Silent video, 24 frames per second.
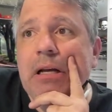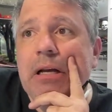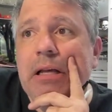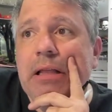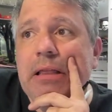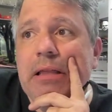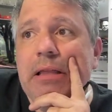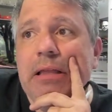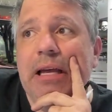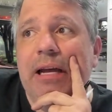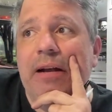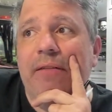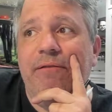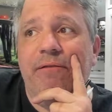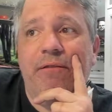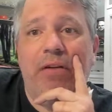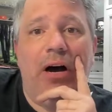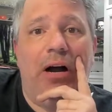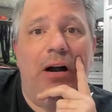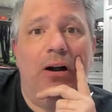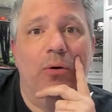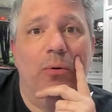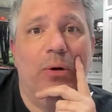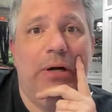Then
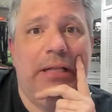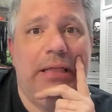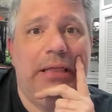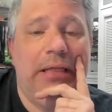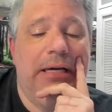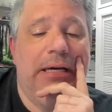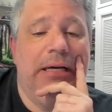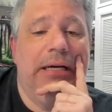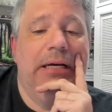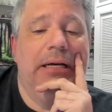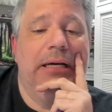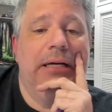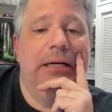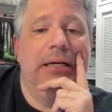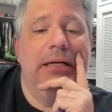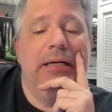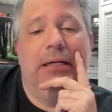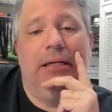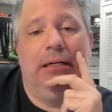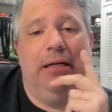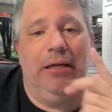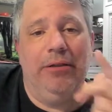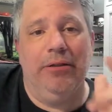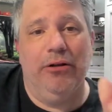following that,
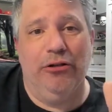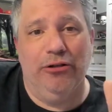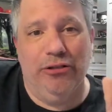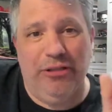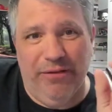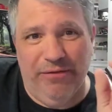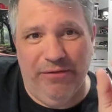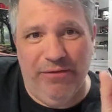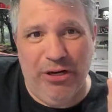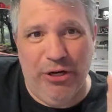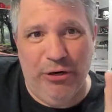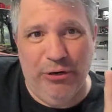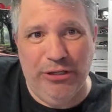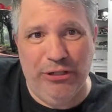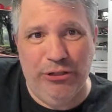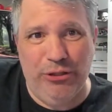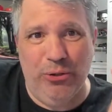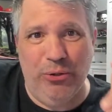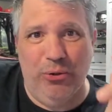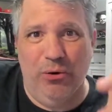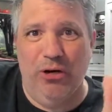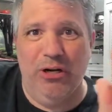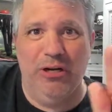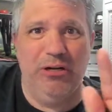there was a very
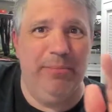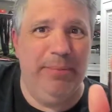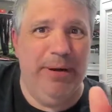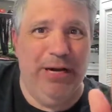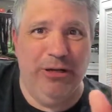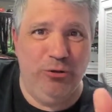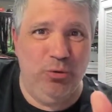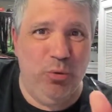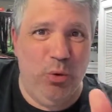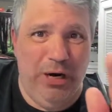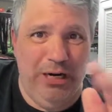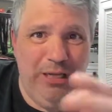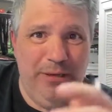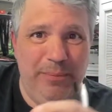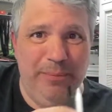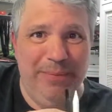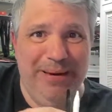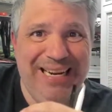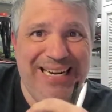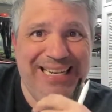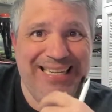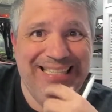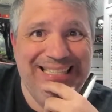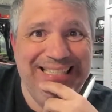short, about
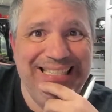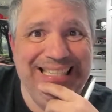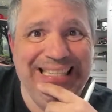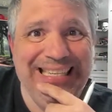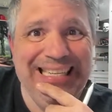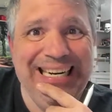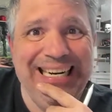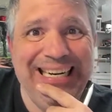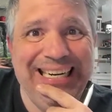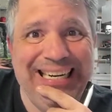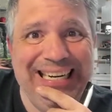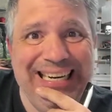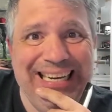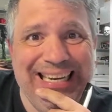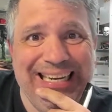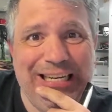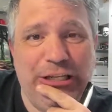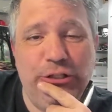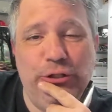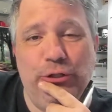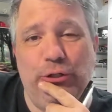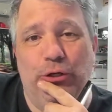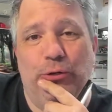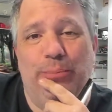20-minute
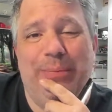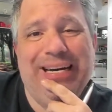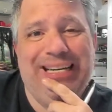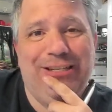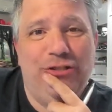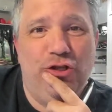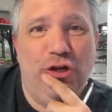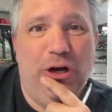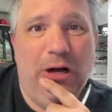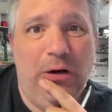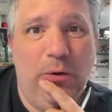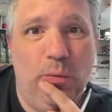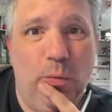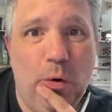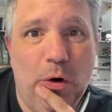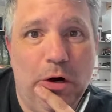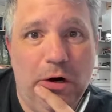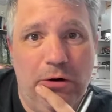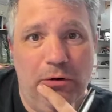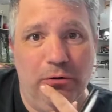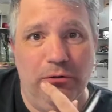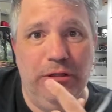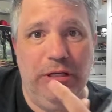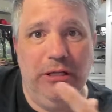lecture by John
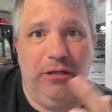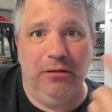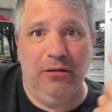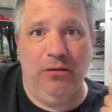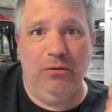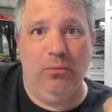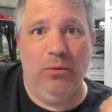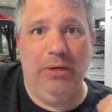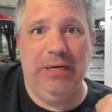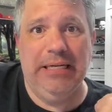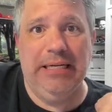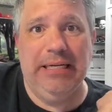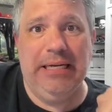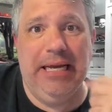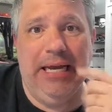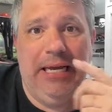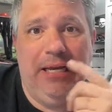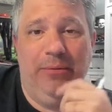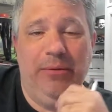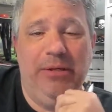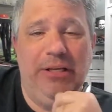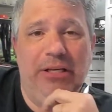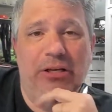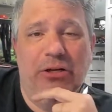Walton when he
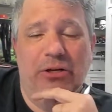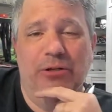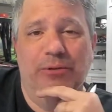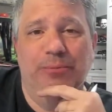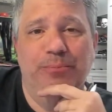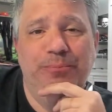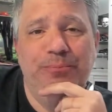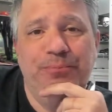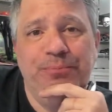came here,